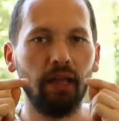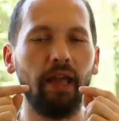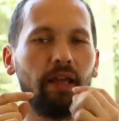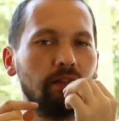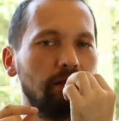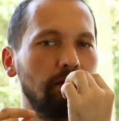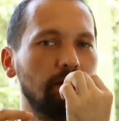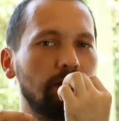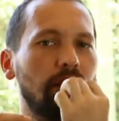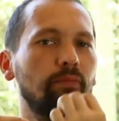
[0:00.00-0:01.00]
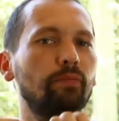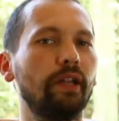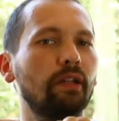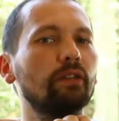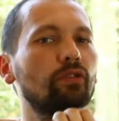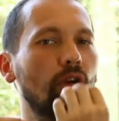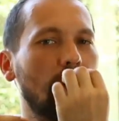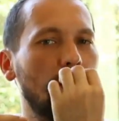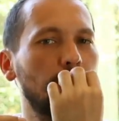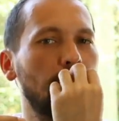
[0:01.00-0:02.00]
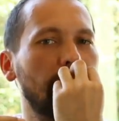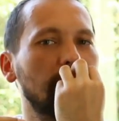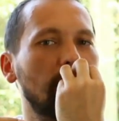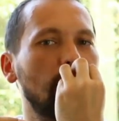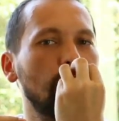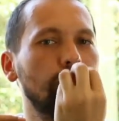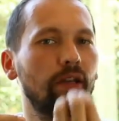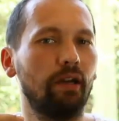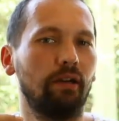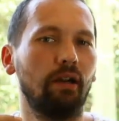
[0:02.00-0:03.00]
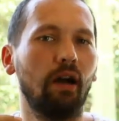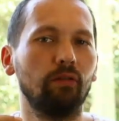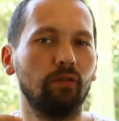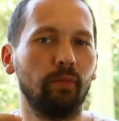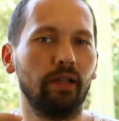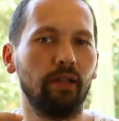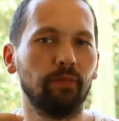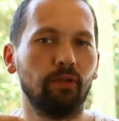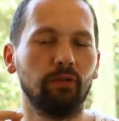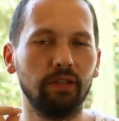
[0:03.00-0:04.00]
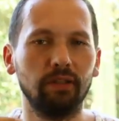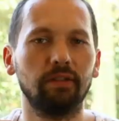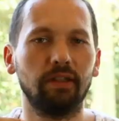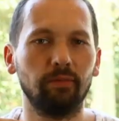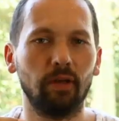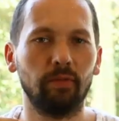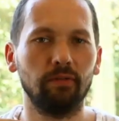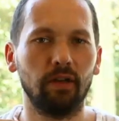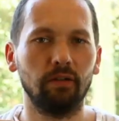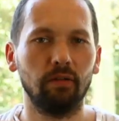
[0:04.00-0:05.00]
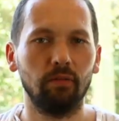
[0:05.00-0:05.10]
and that bringing jaw up make the loose air out of my lips. So this is step number 1.